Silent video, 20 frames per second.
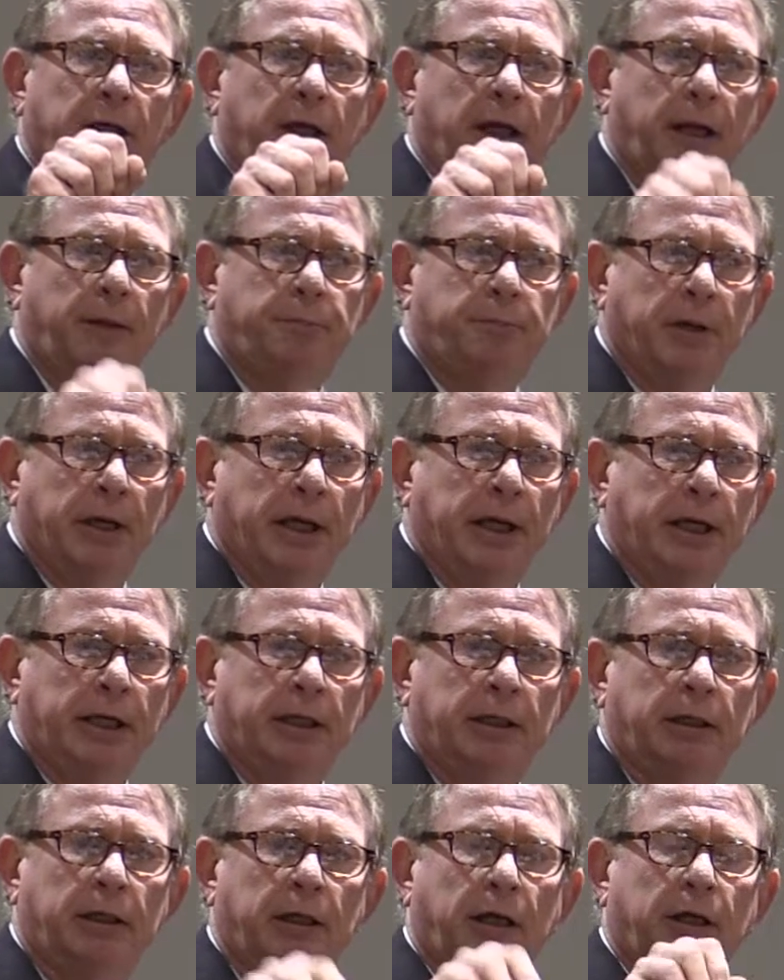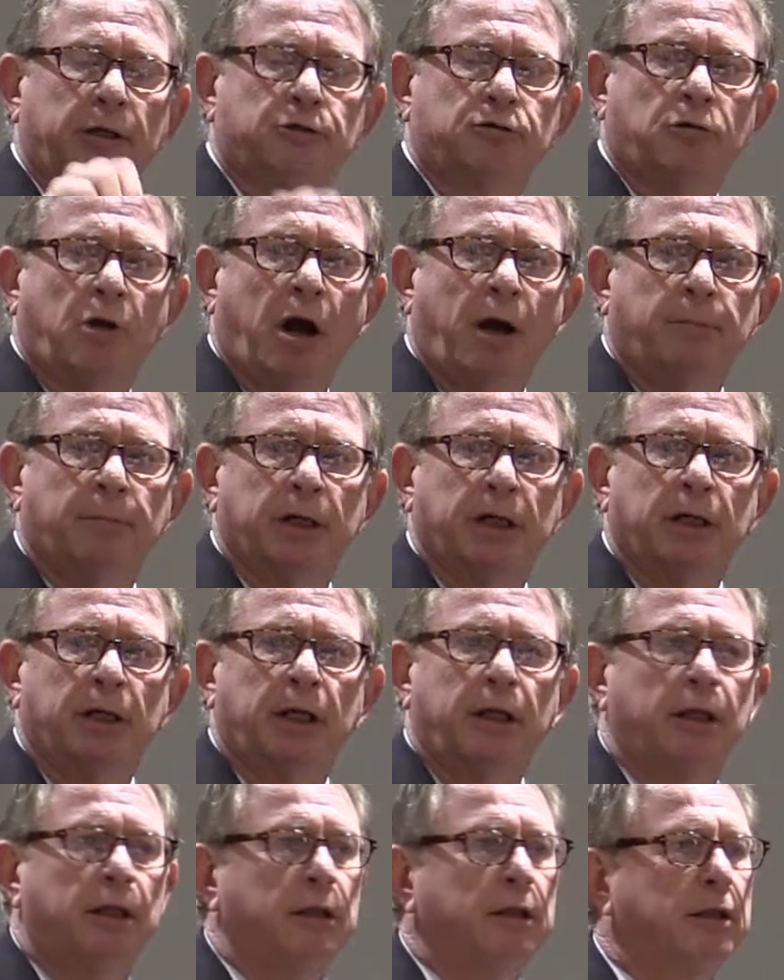a pain, a trauma
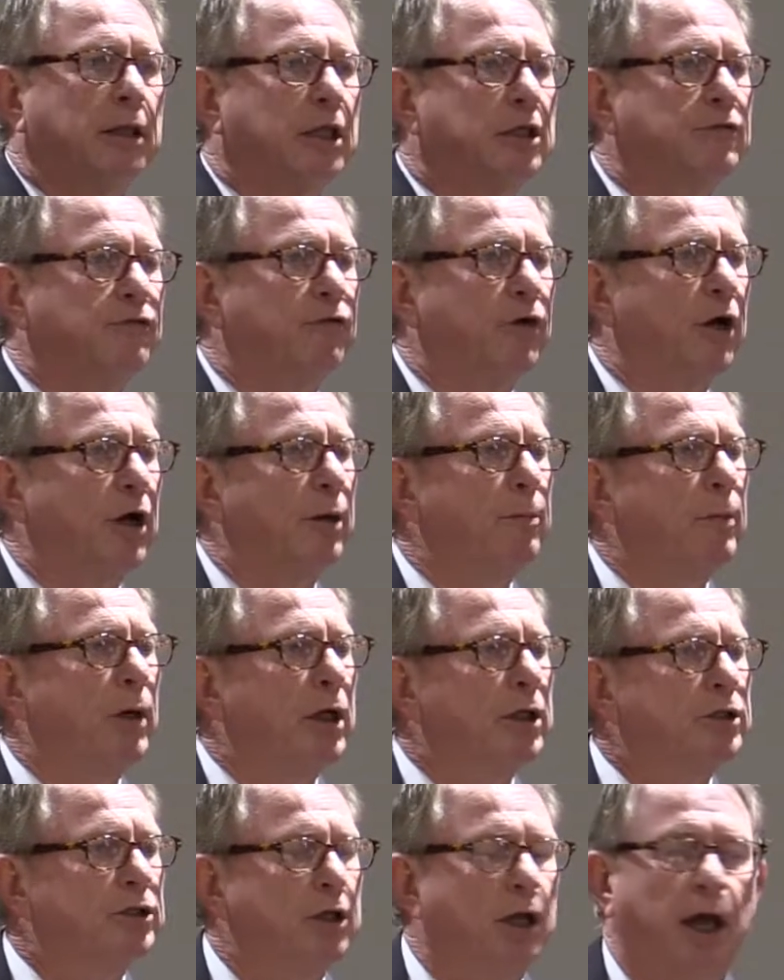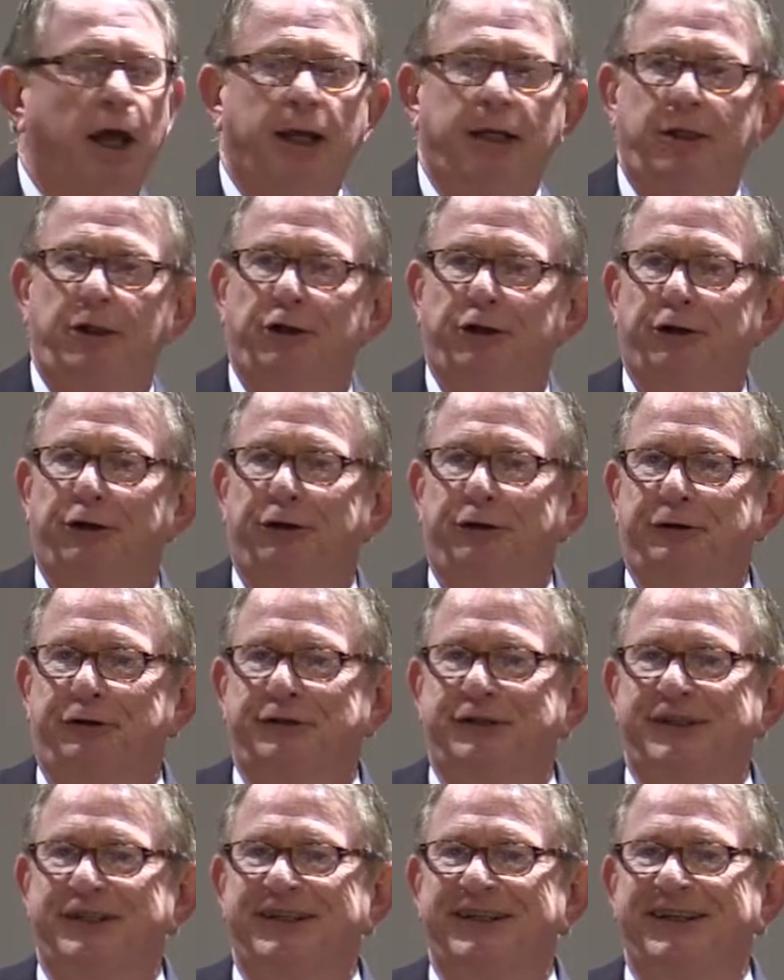that's very much like
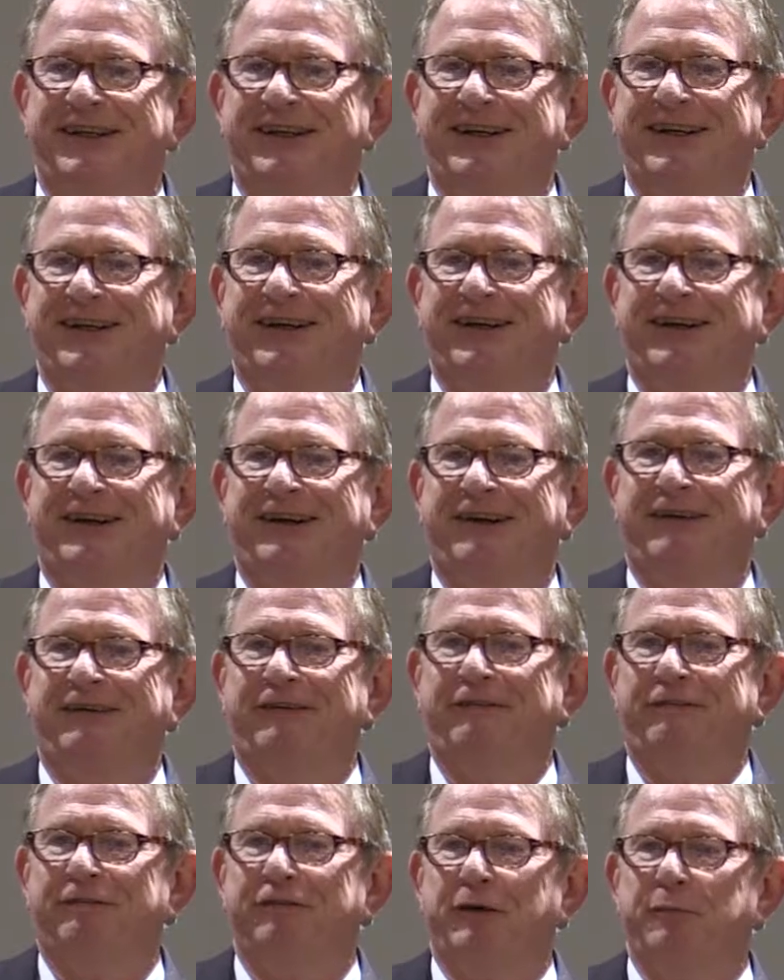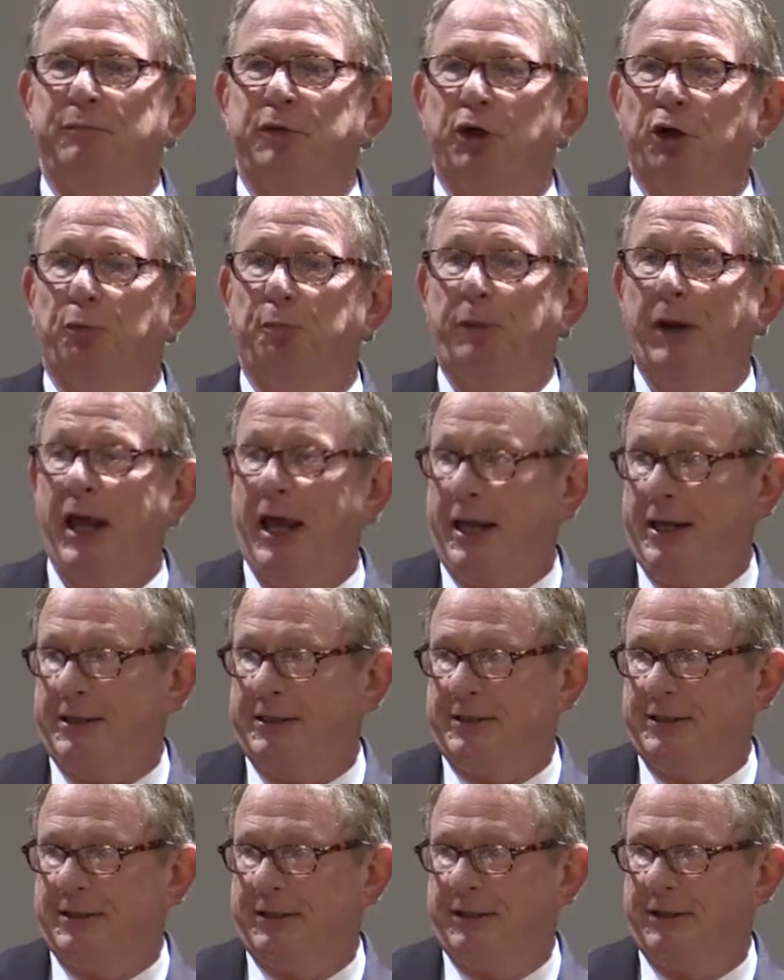yours from your
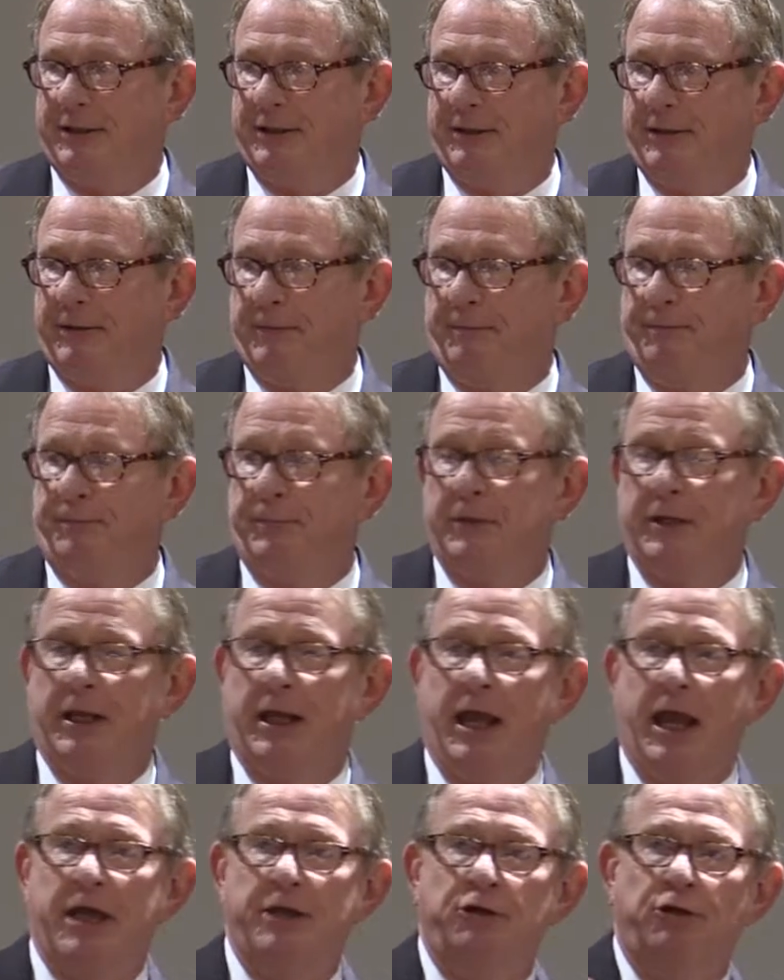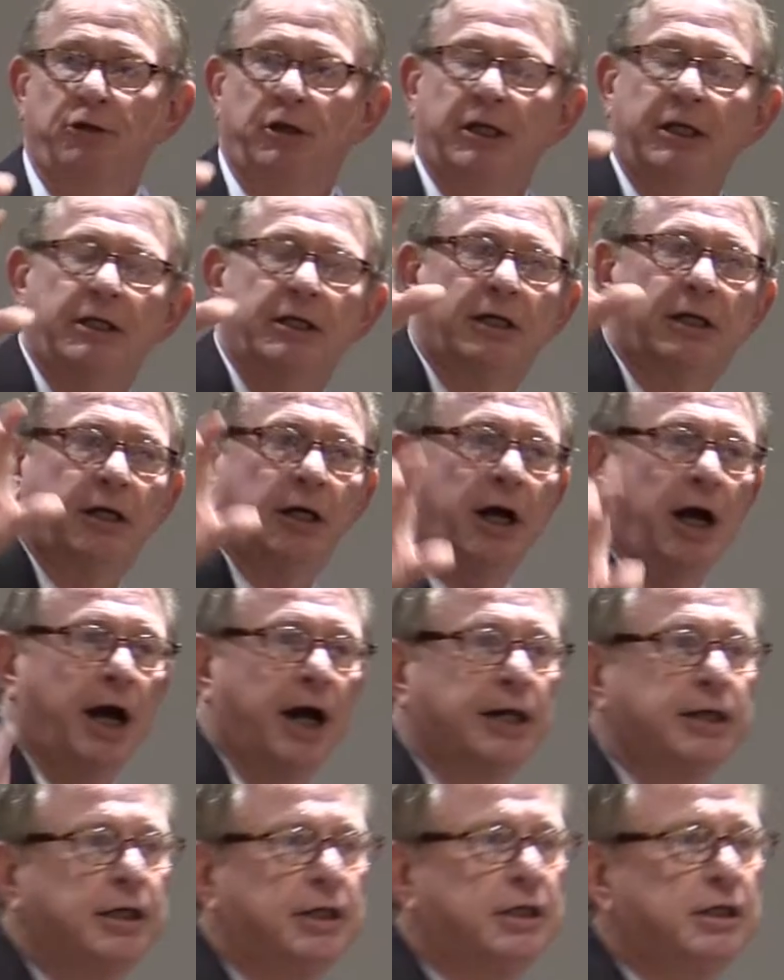past. And you need to
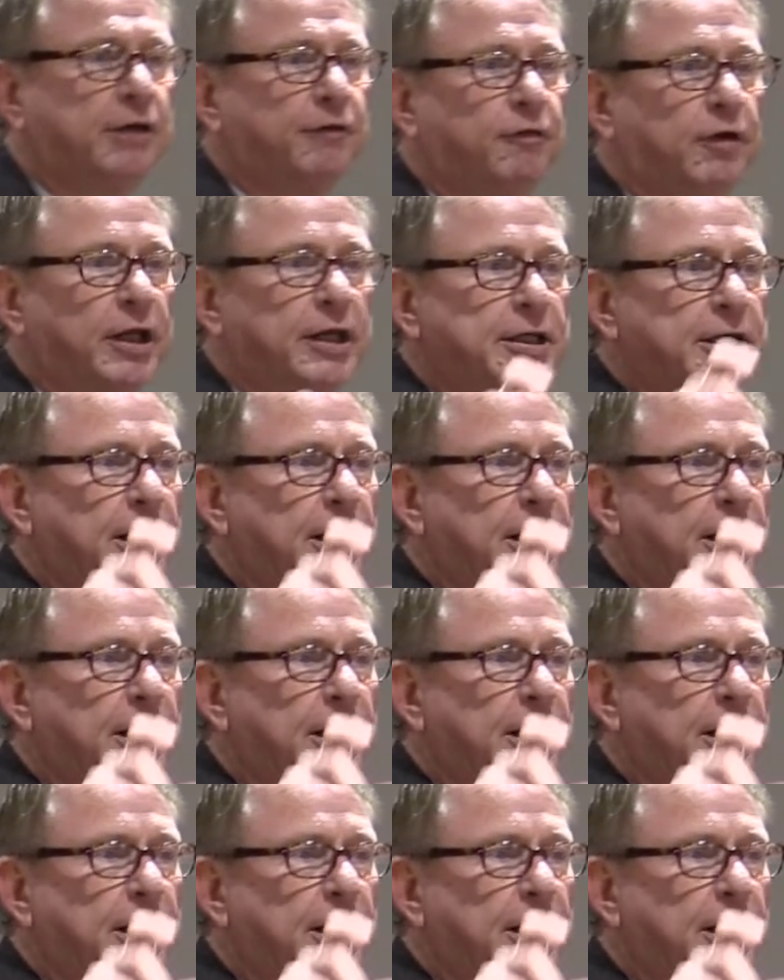cognitively